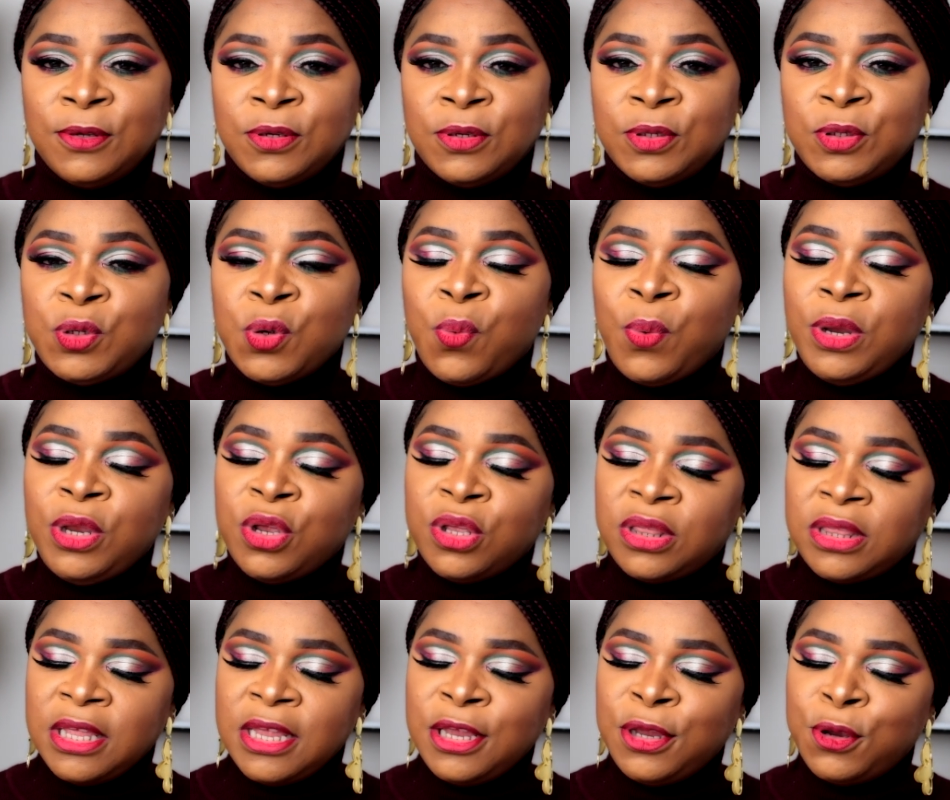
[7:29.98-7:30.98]
So when you
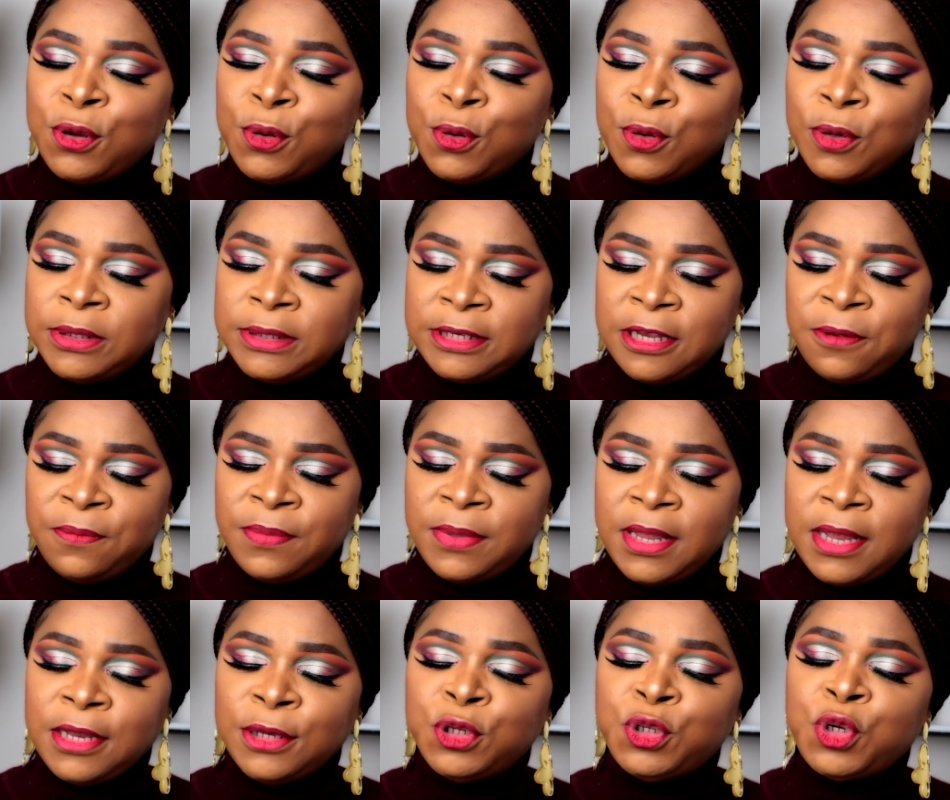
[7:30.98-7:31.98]
think you know
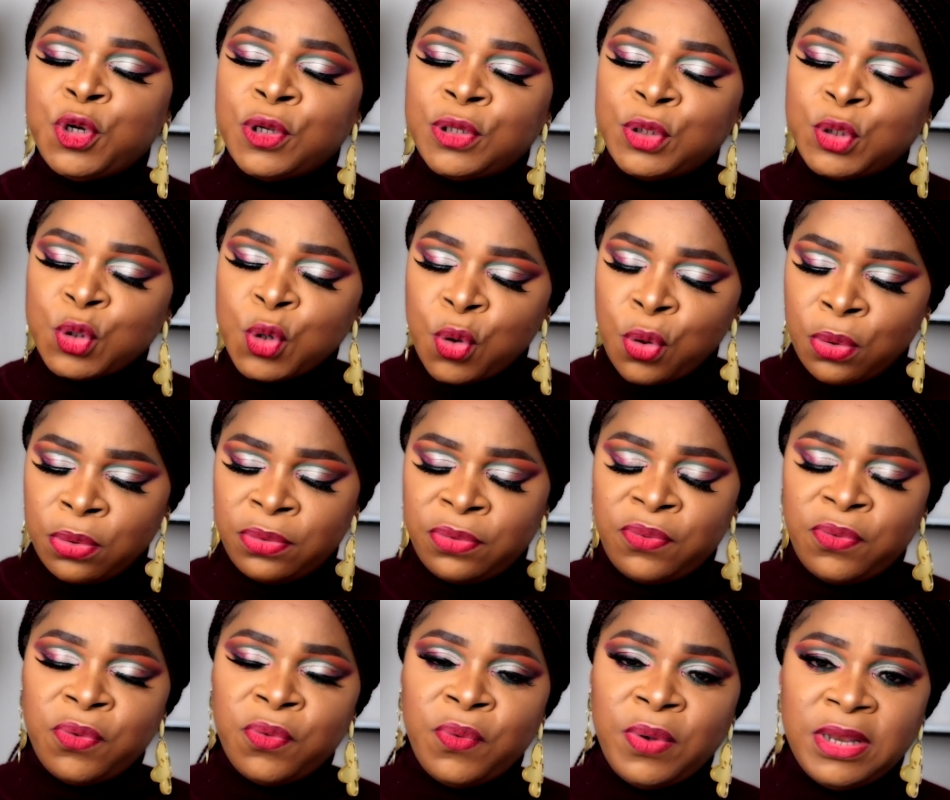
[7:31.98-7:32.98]
something, just go
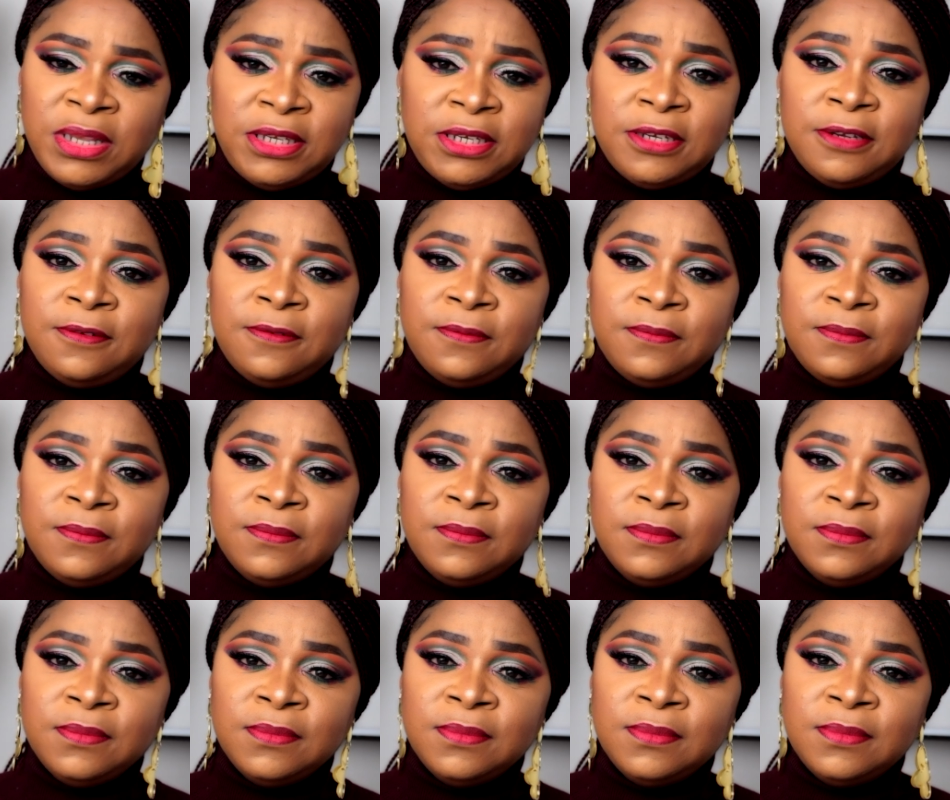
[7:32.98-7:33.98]
through it.
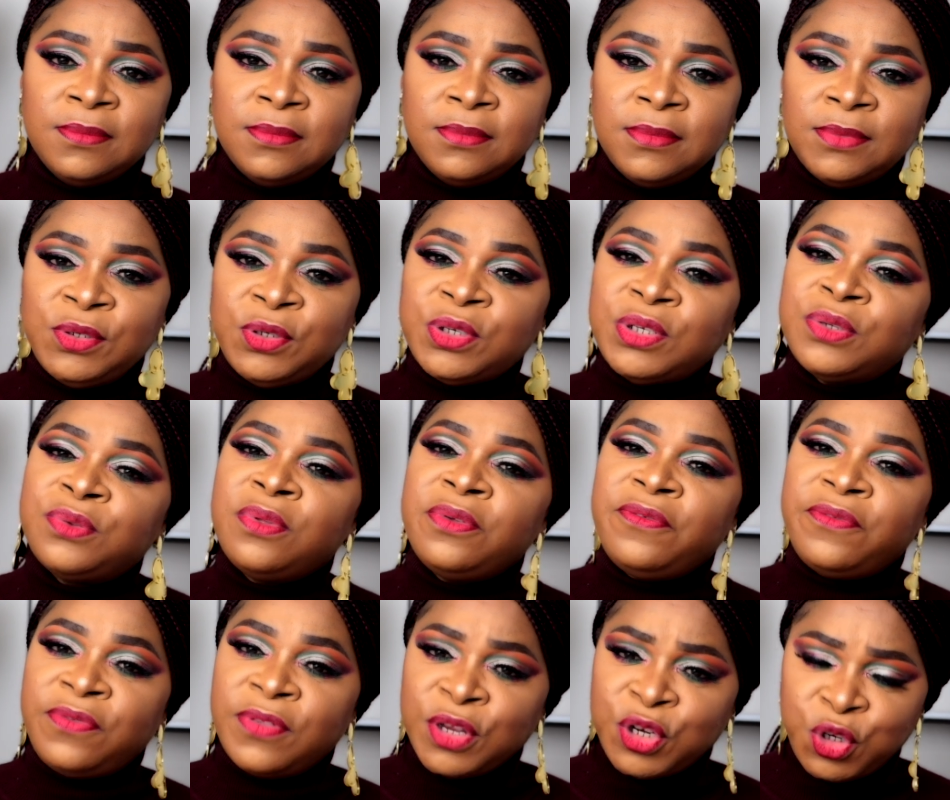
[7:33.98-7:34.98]
Just
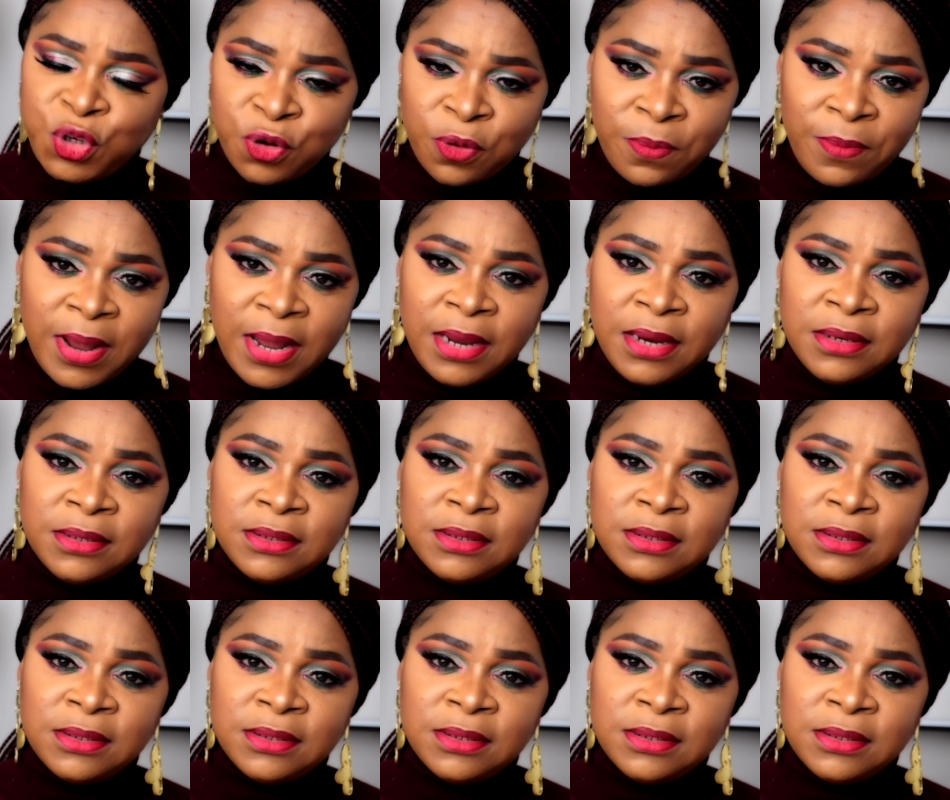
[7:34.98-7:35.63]
refresh your mind.